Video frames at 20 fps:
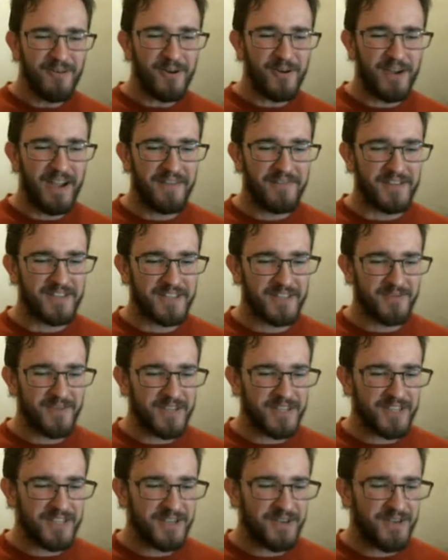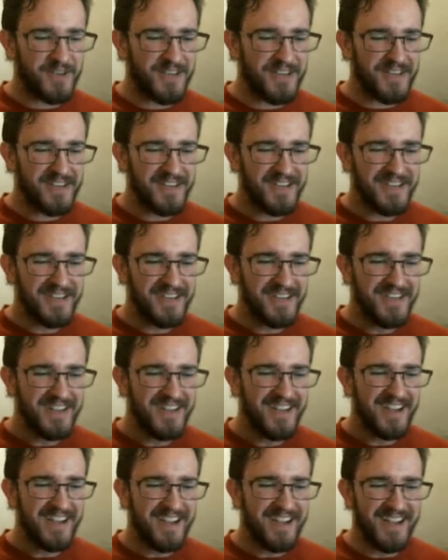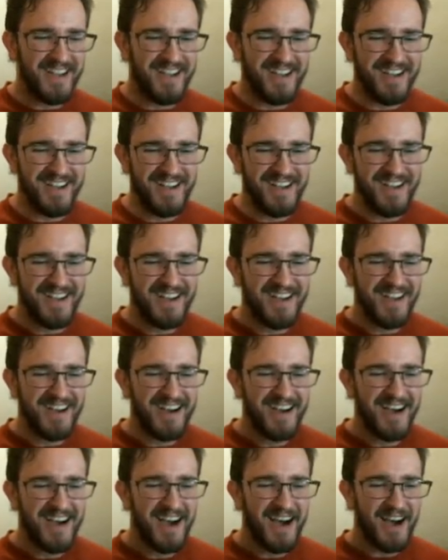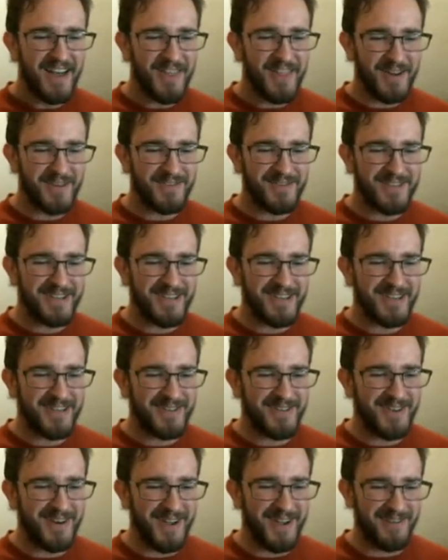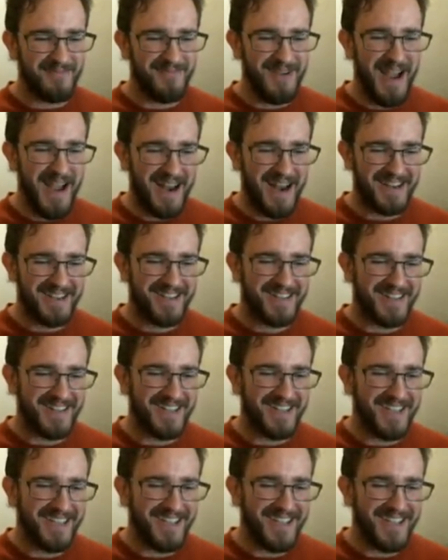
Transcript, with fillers: What, do I have to switch to it? I thought I was going to do it automatically.